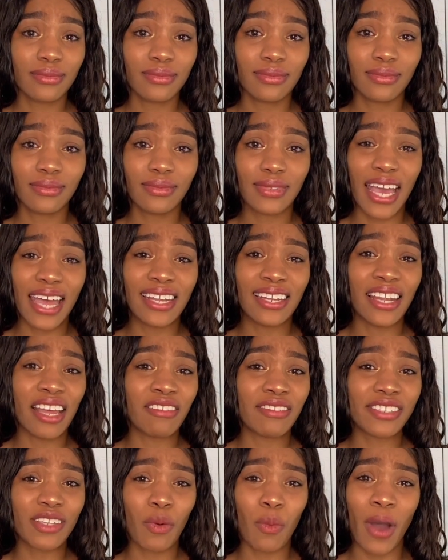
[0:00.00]
I love to
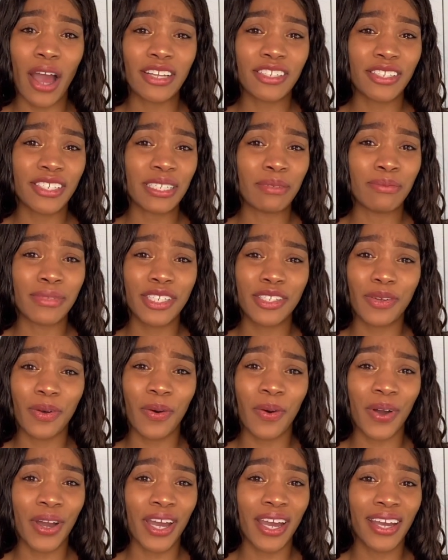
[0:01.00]
watch them soar,
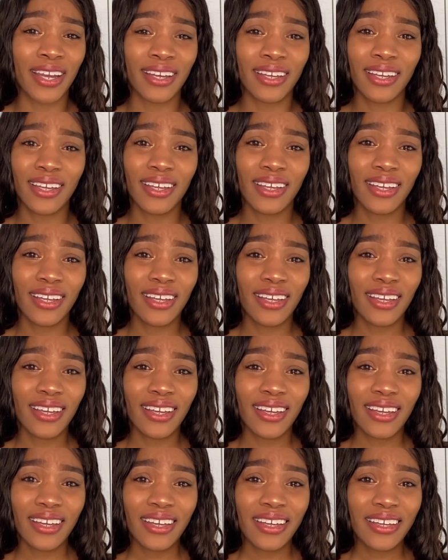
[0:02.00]

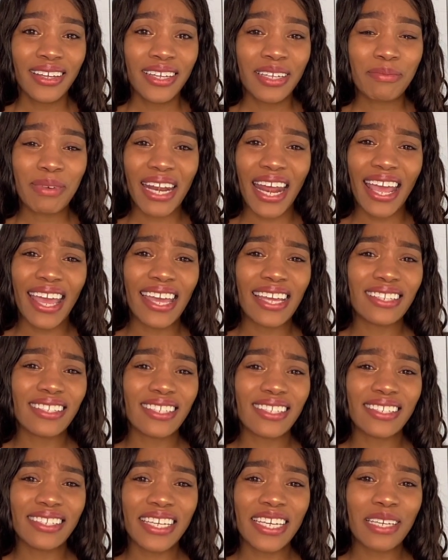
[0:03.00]
but I hate to
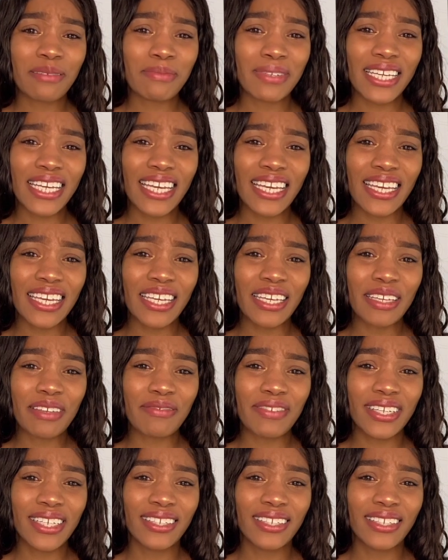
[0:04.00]
see them